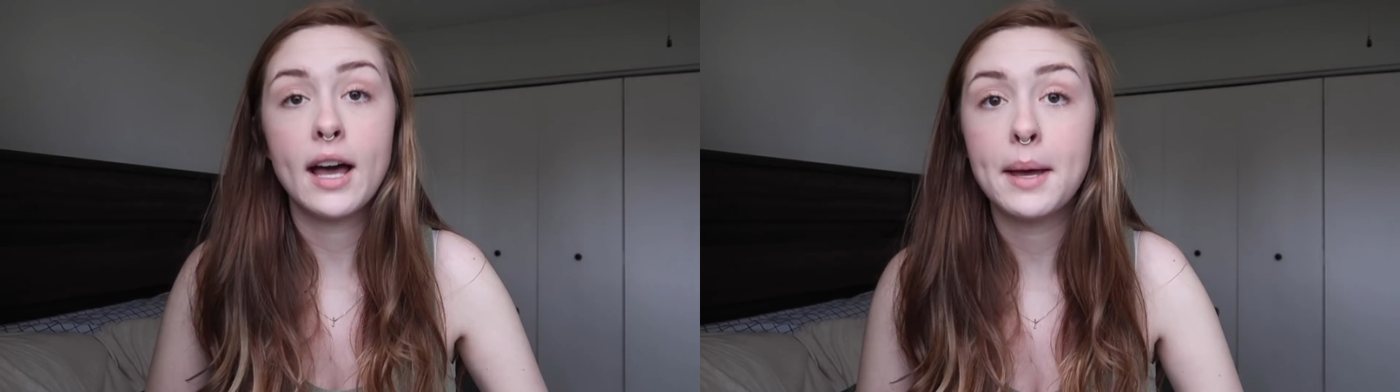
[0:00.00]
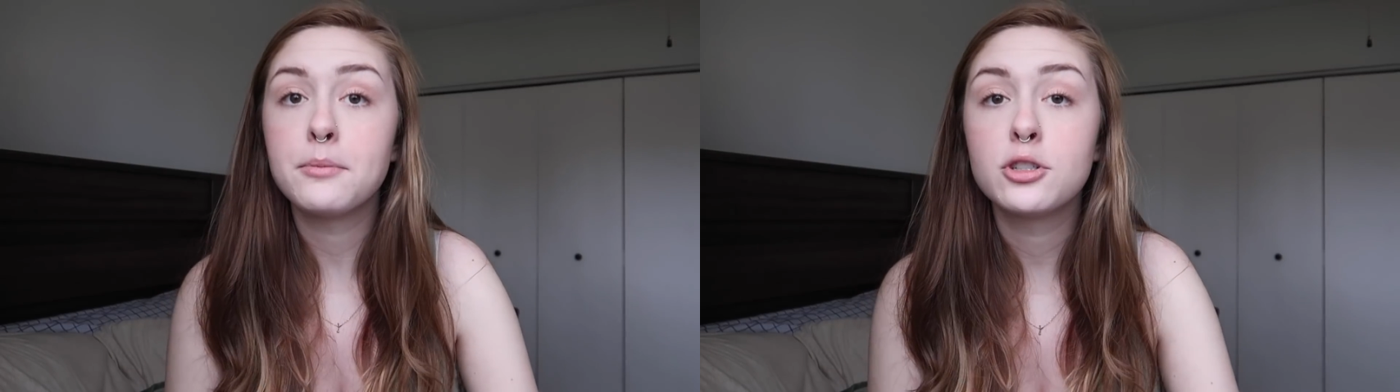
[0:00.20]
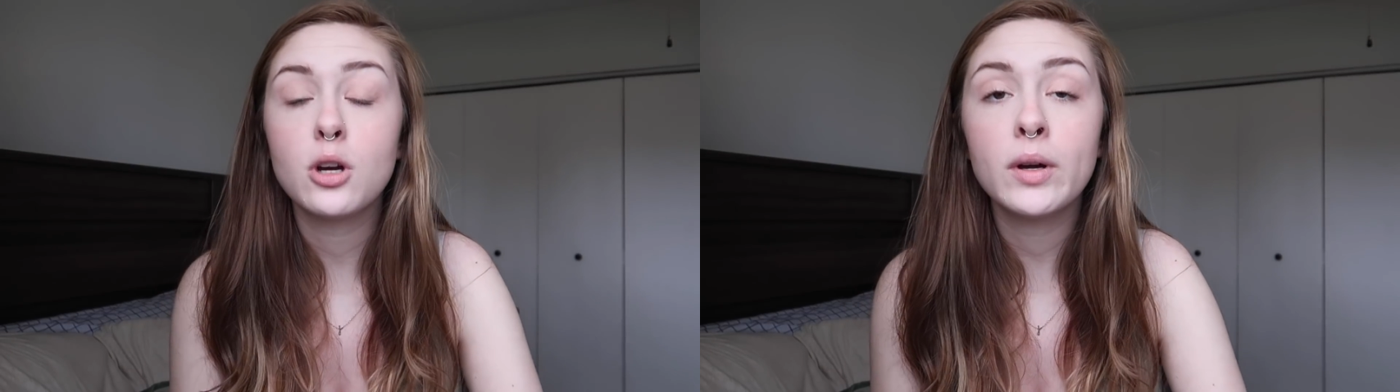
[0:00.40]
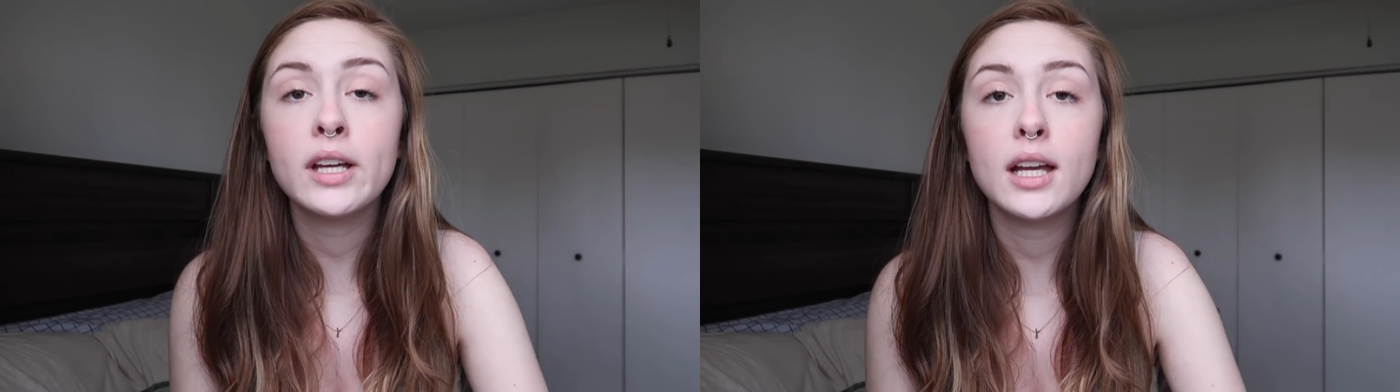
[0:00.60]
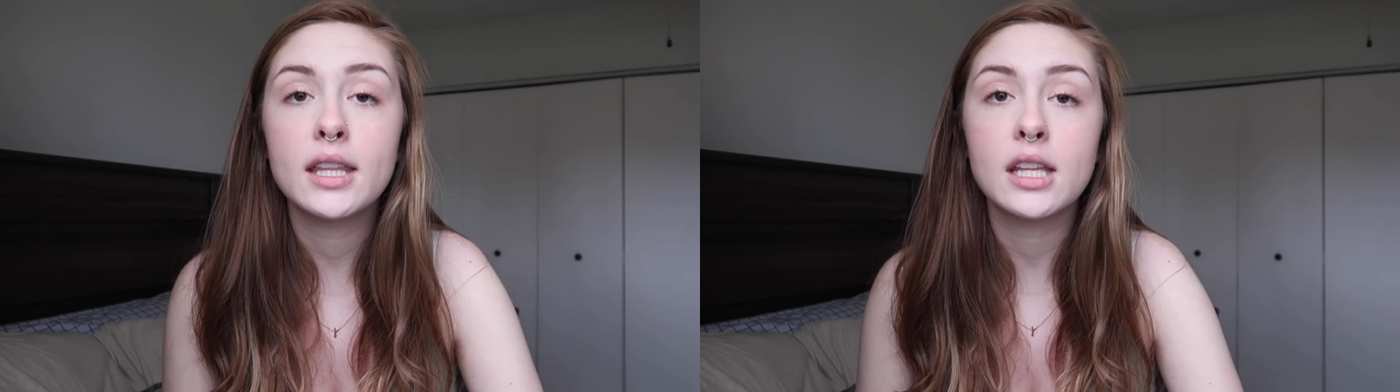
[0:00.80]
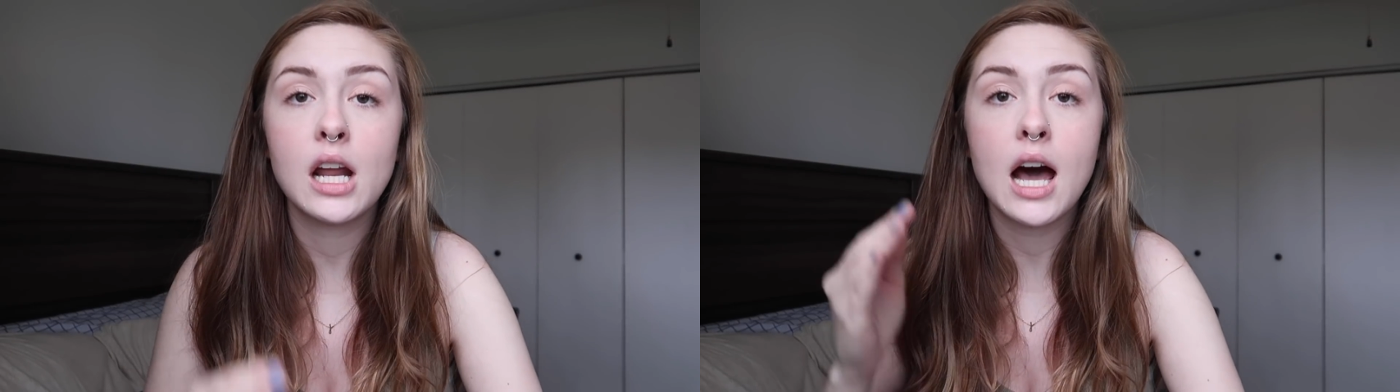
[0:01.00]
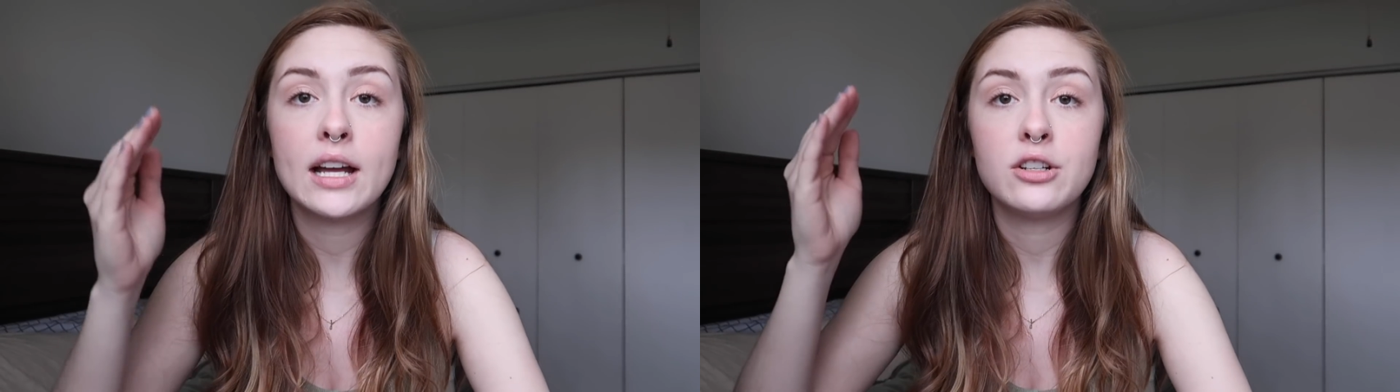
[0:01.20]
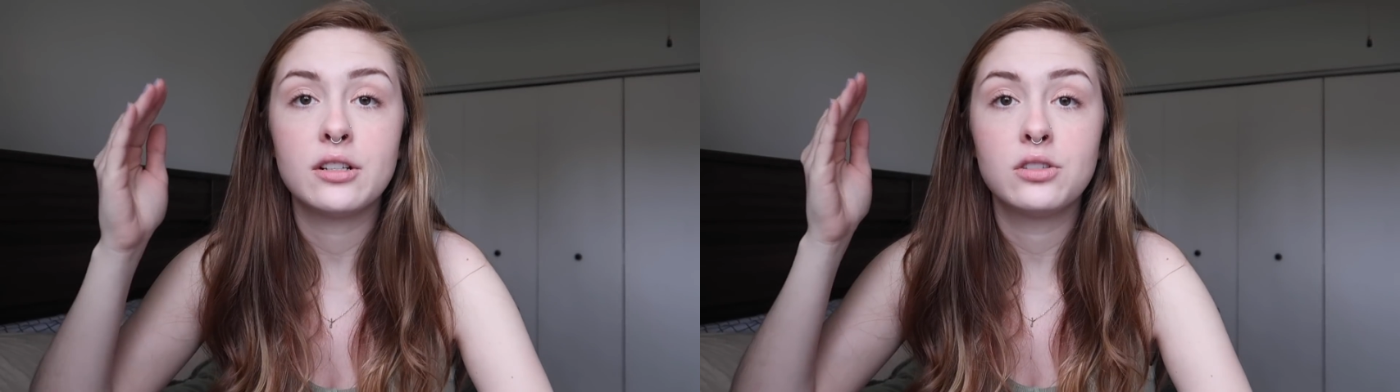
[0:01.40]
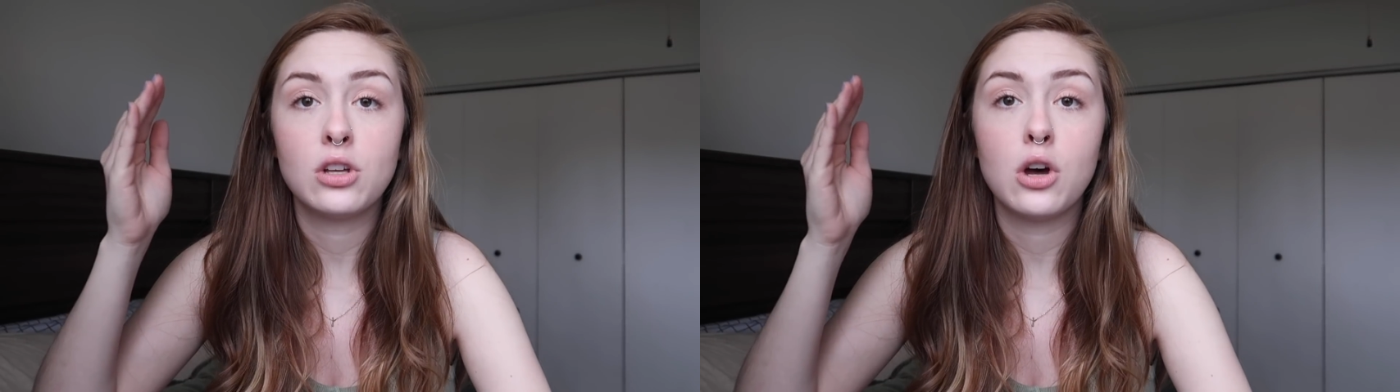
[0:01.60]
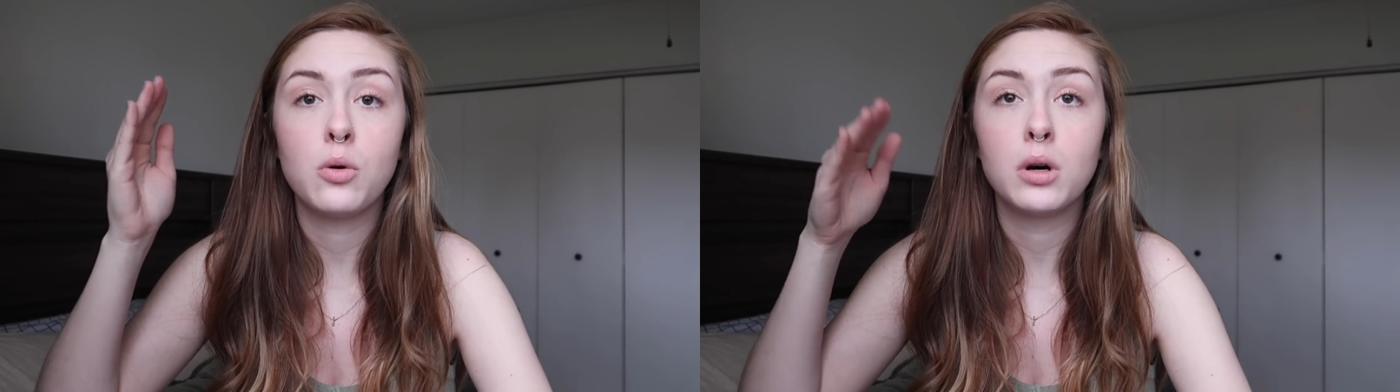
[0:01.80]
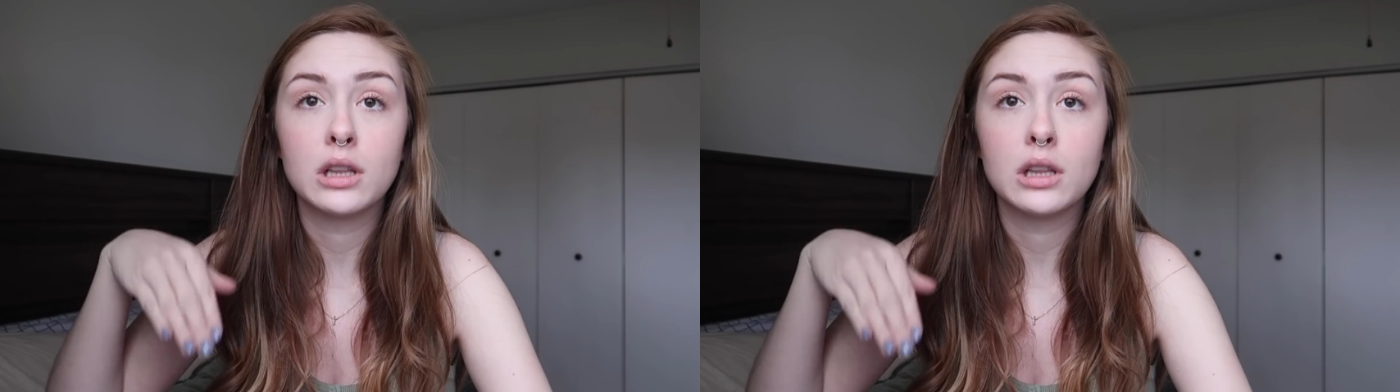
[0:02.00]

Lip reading: hem showing, and then I just sew a